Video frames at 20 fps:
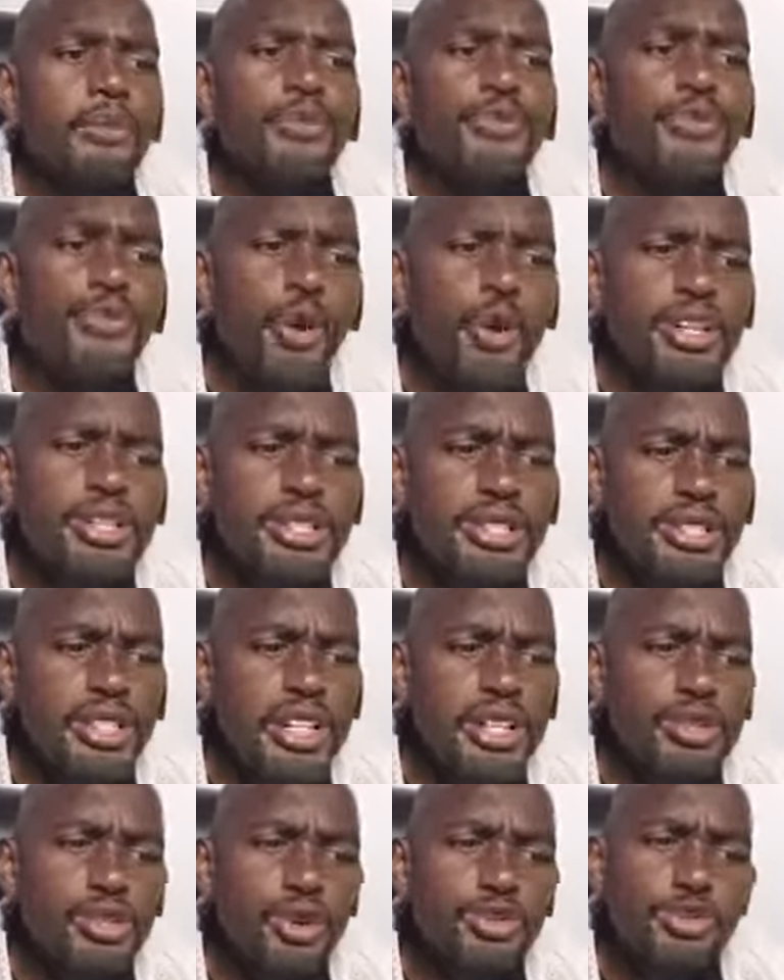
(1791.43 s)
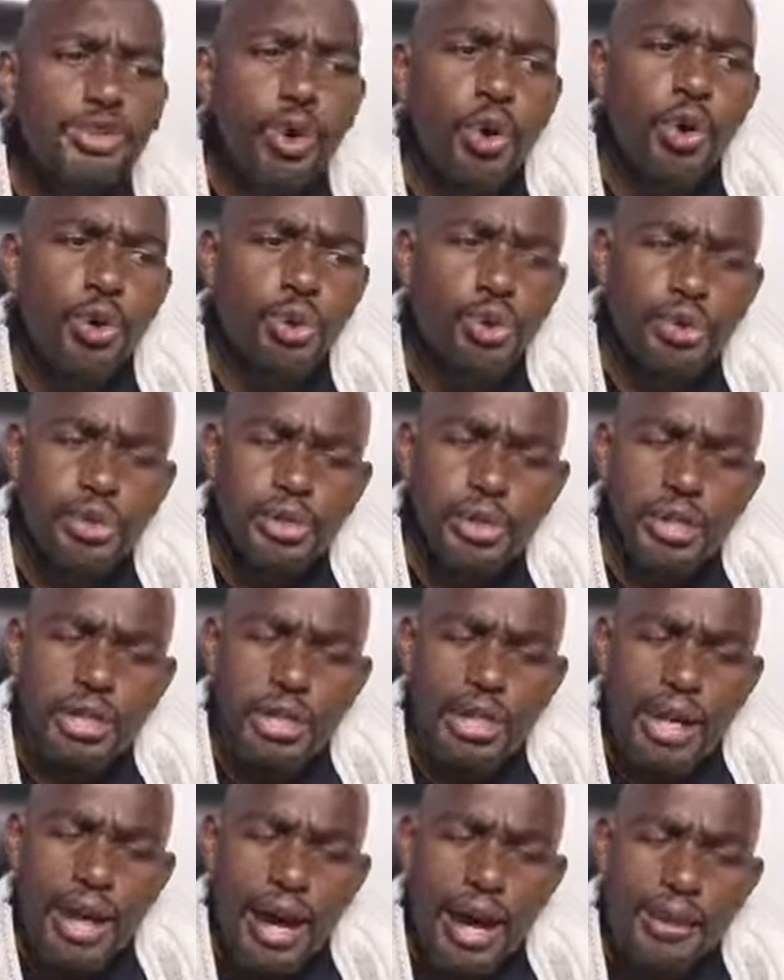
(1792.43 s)
Before his deeds of old,
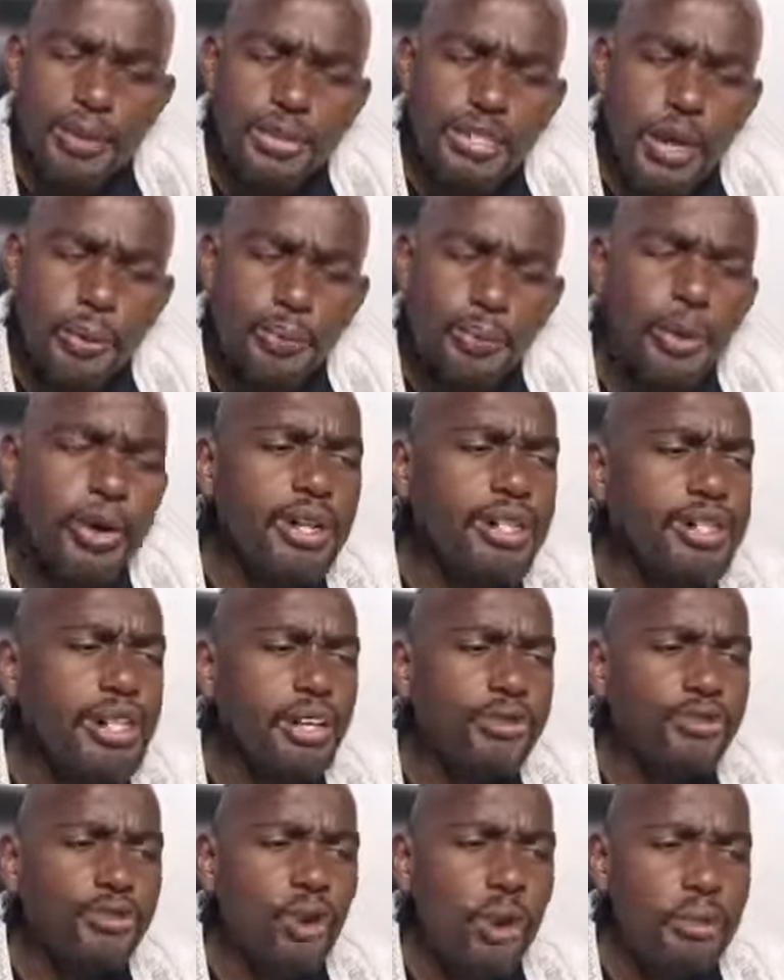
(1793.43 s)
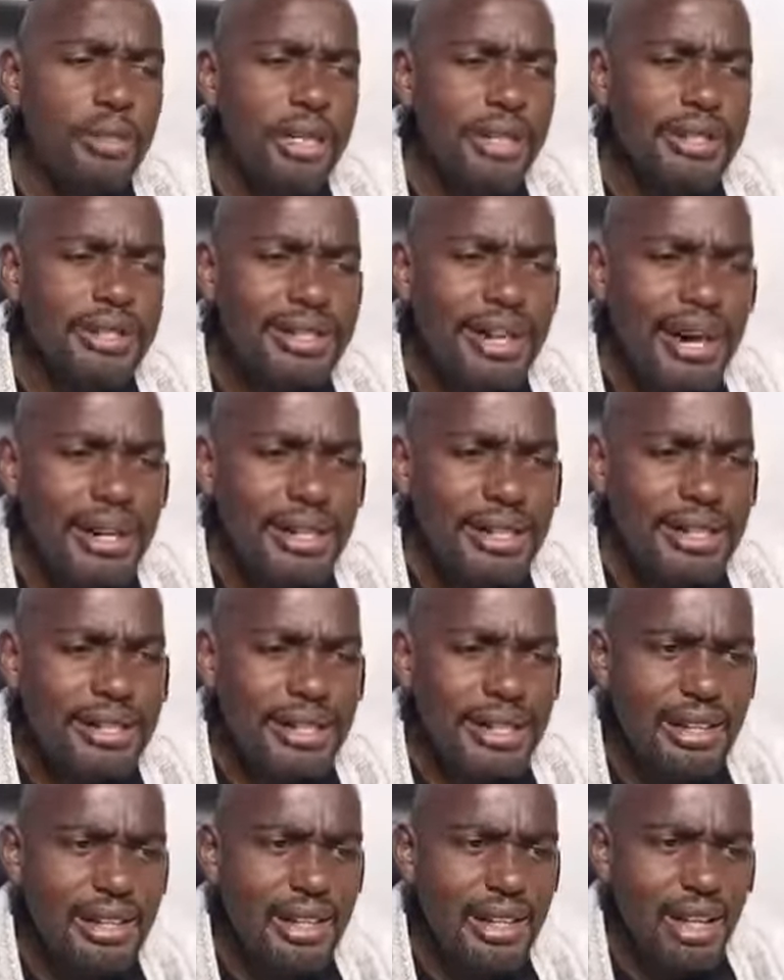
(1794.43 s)
I was appointed from
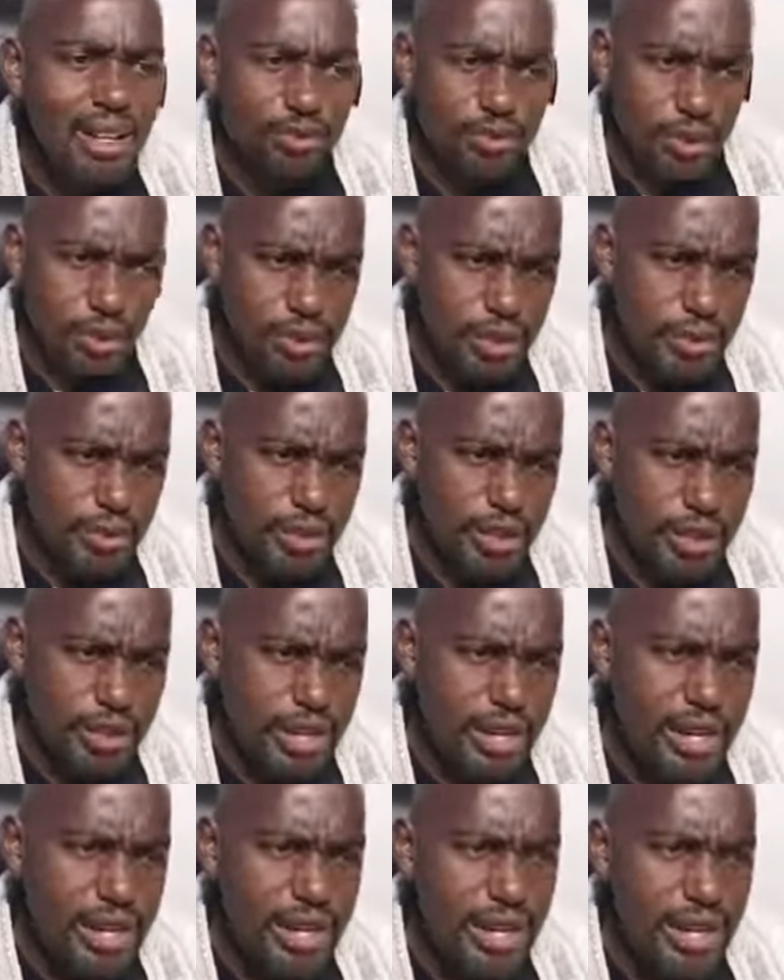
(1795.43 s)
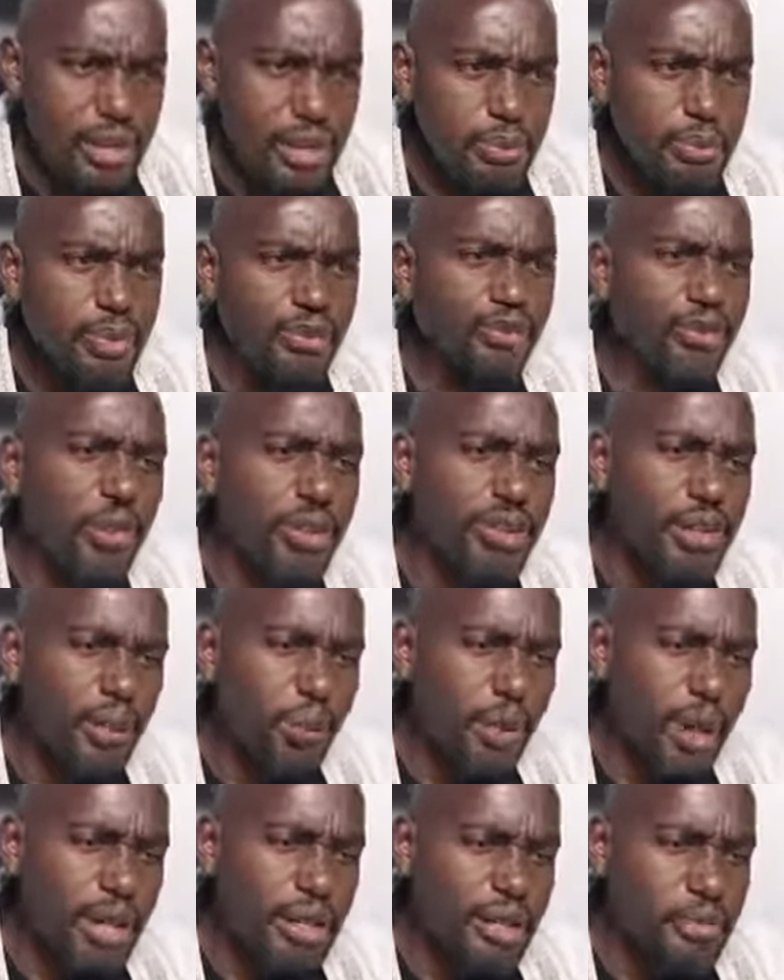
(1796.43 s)
eternity, from the beginning before the
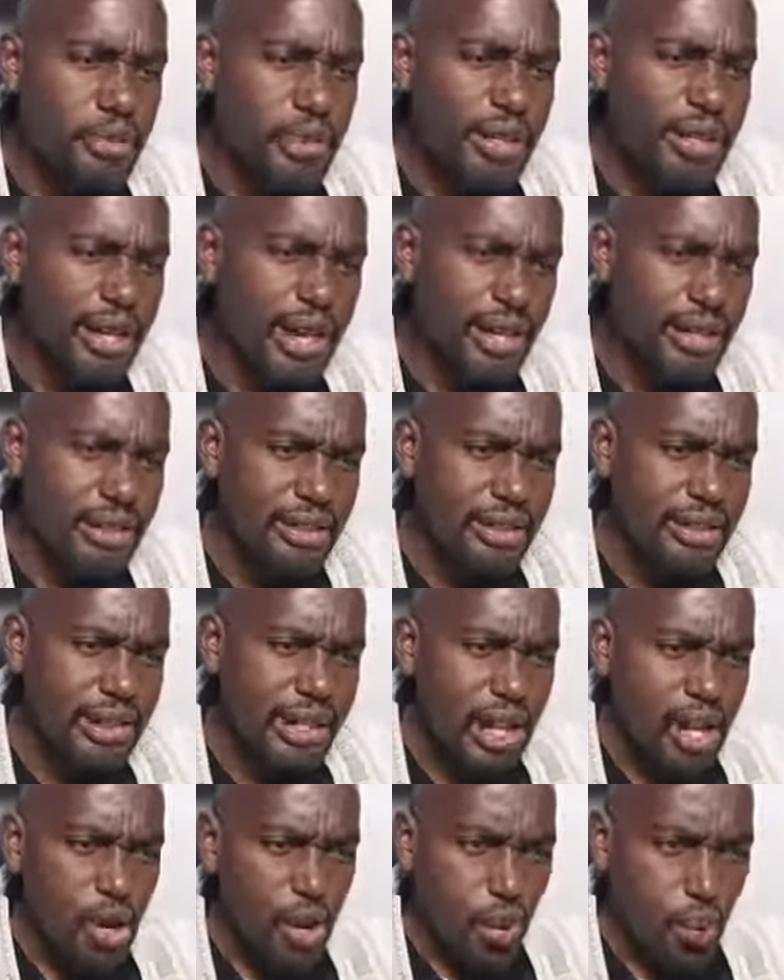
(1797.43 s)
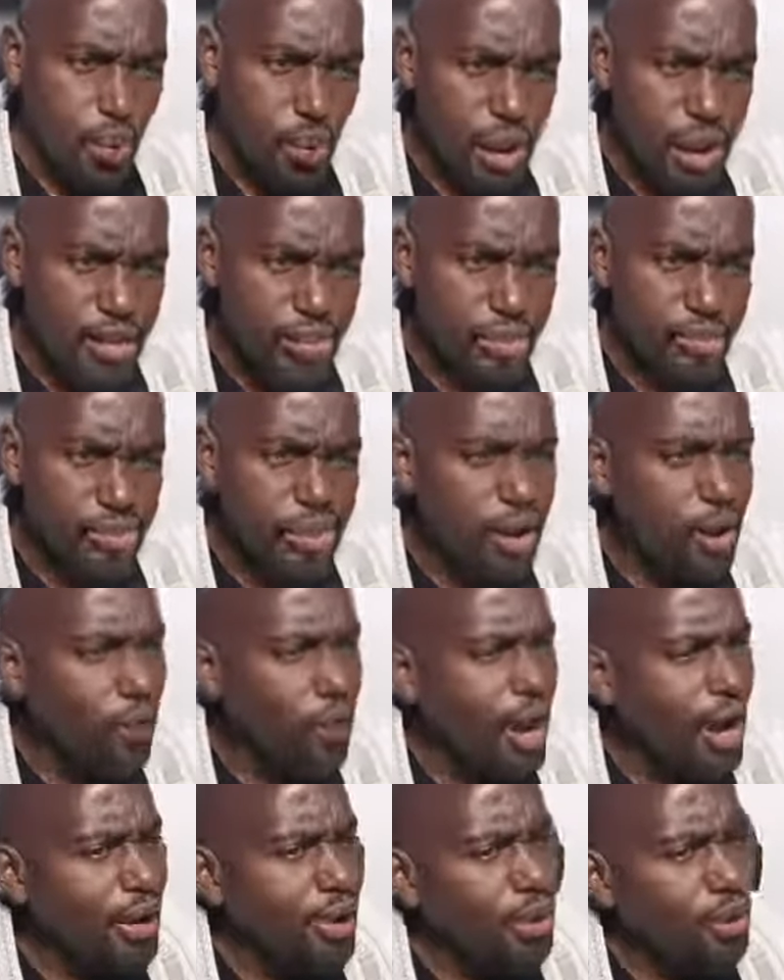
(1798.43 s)
world began. When there
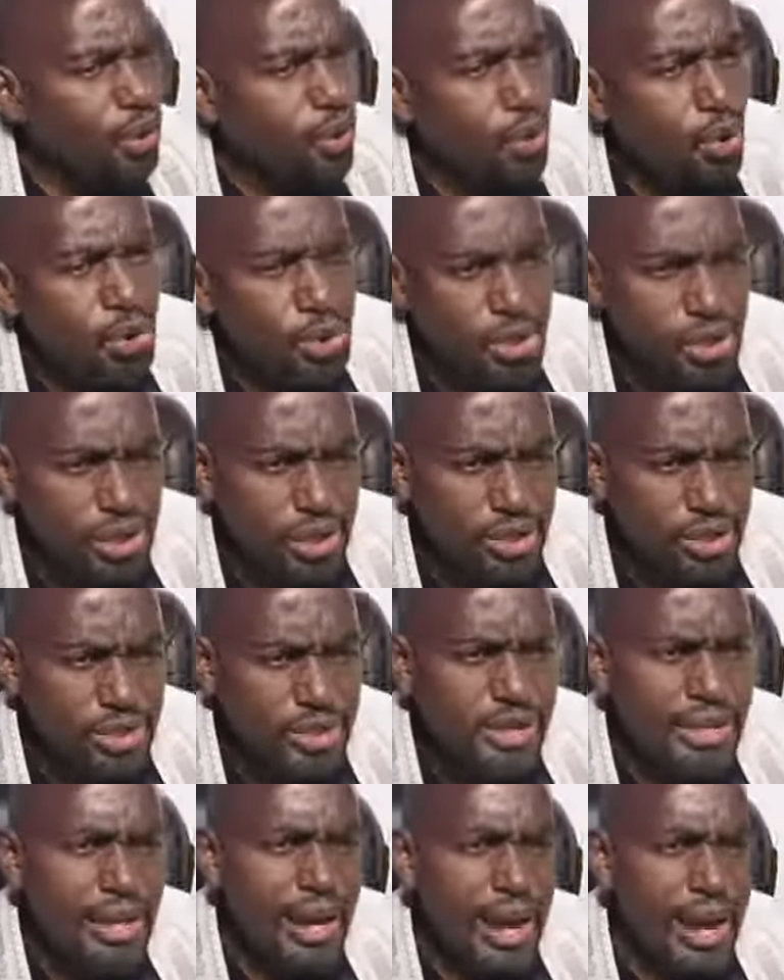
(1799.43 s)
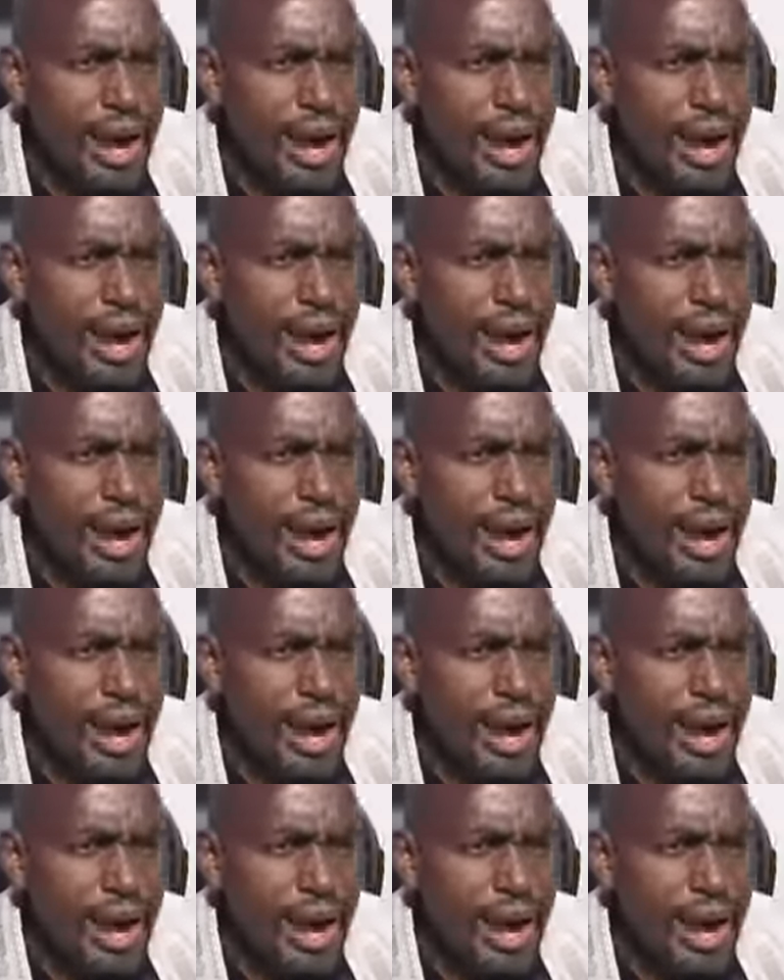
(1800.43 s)
were no oceans,